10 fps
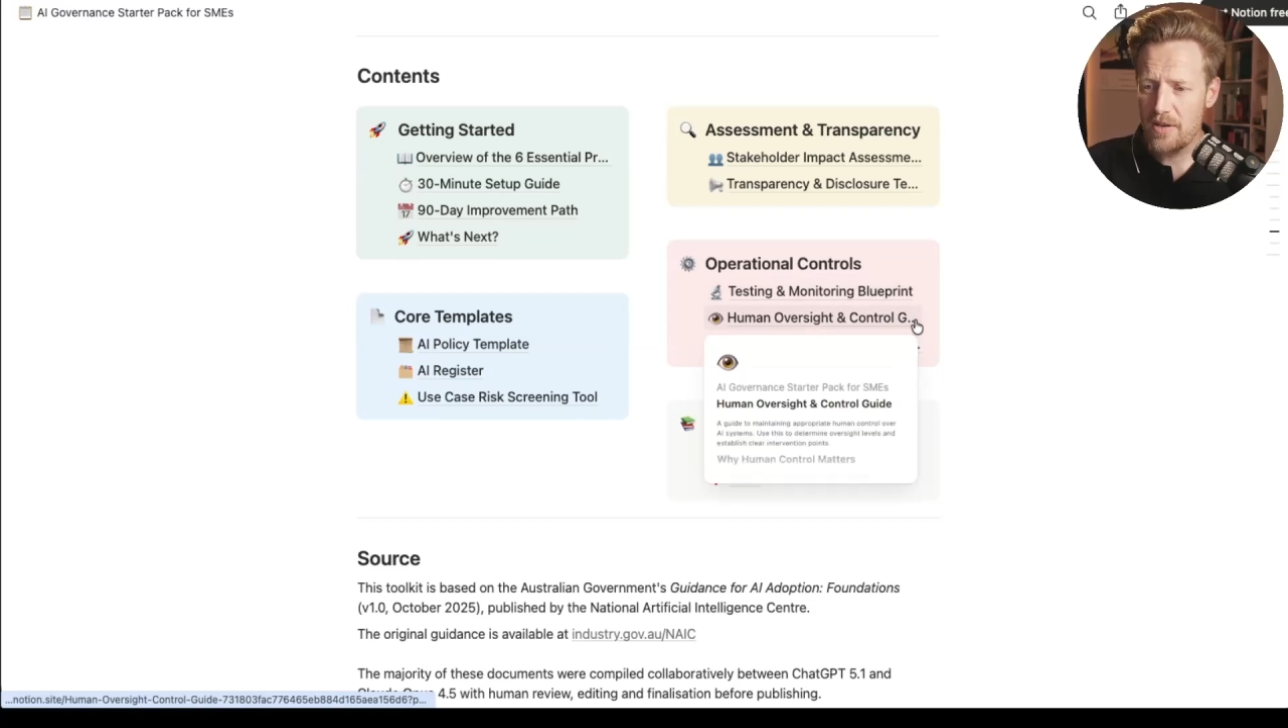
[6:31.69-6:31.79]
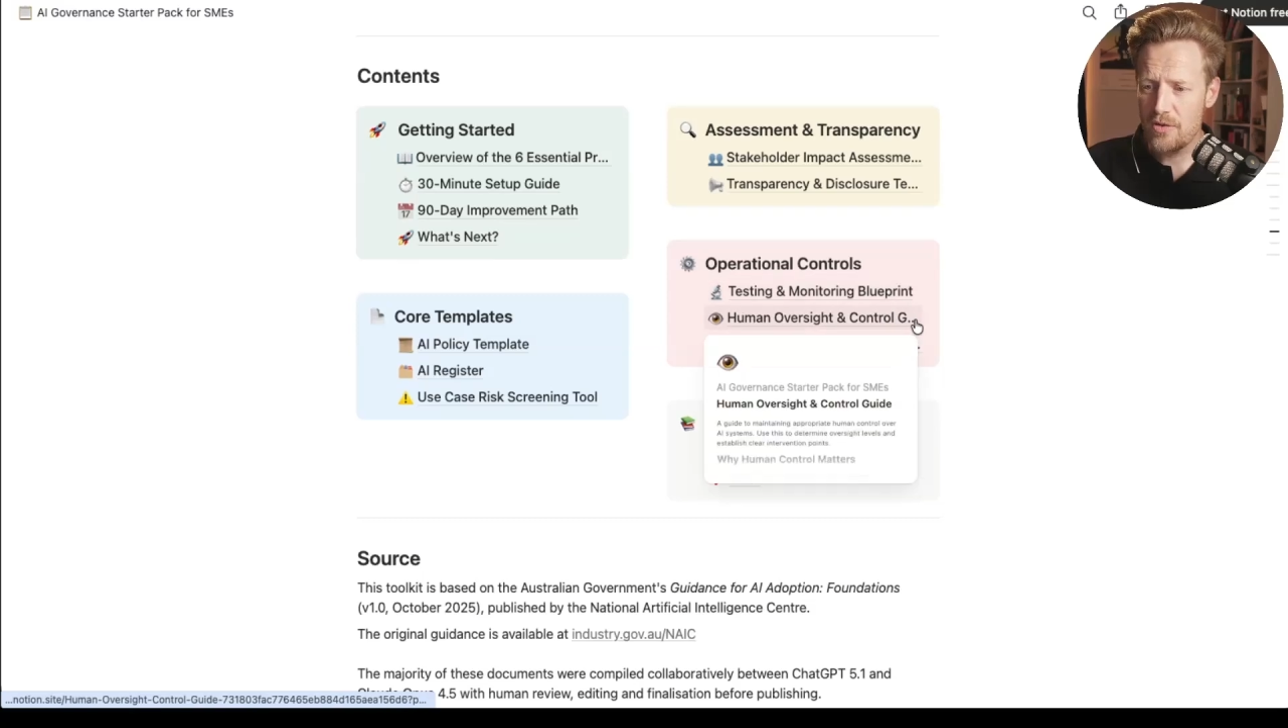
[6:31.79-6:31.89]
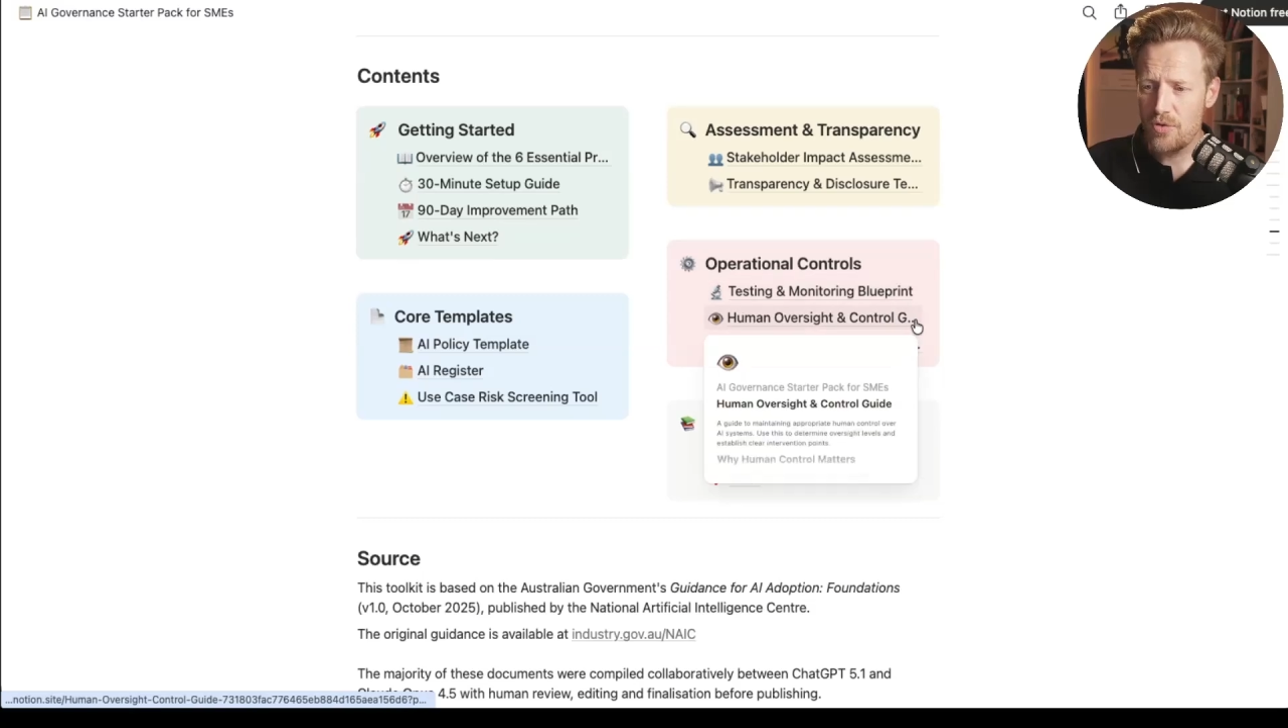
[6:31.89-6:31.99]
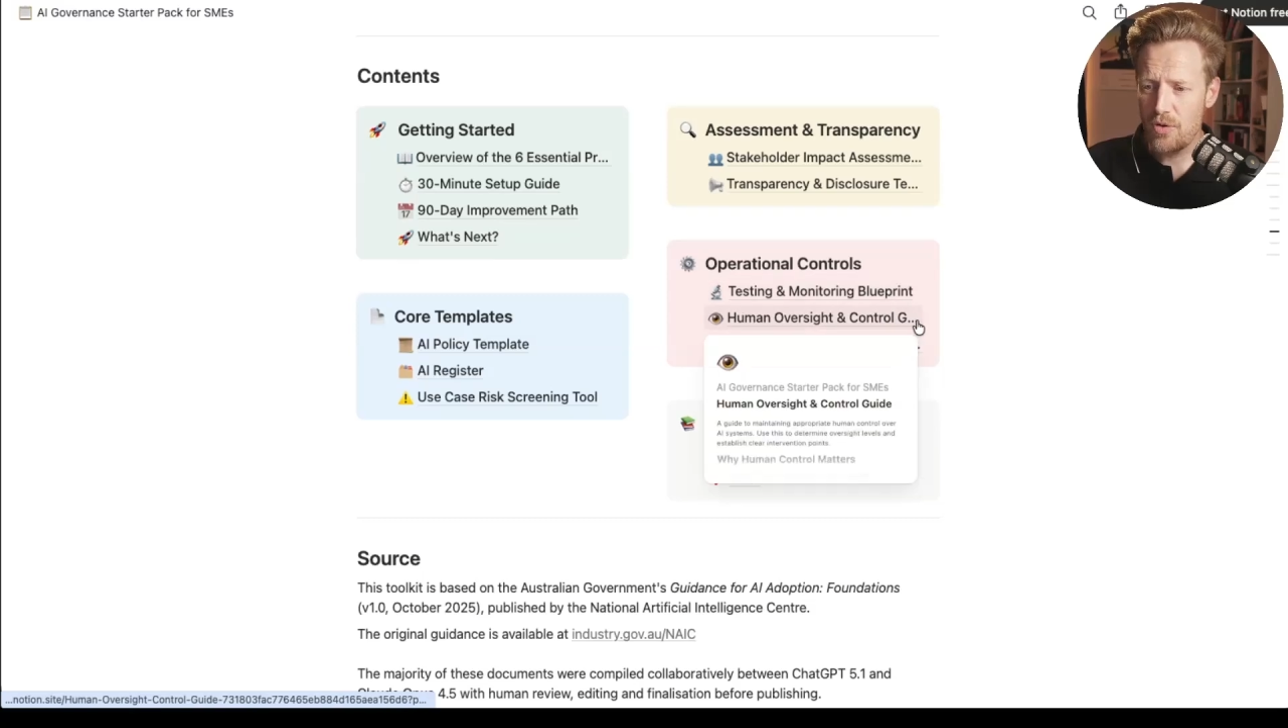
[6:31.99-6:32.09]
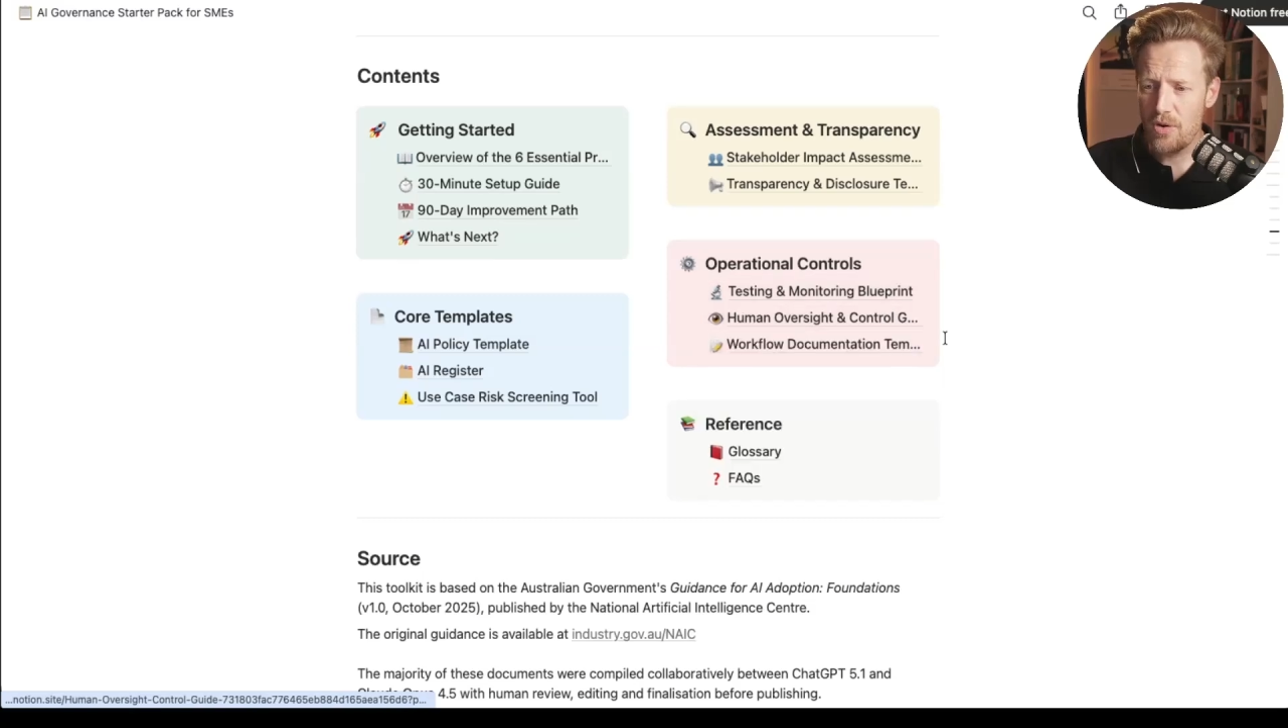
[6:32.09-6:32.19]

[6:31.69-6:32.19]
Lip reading: control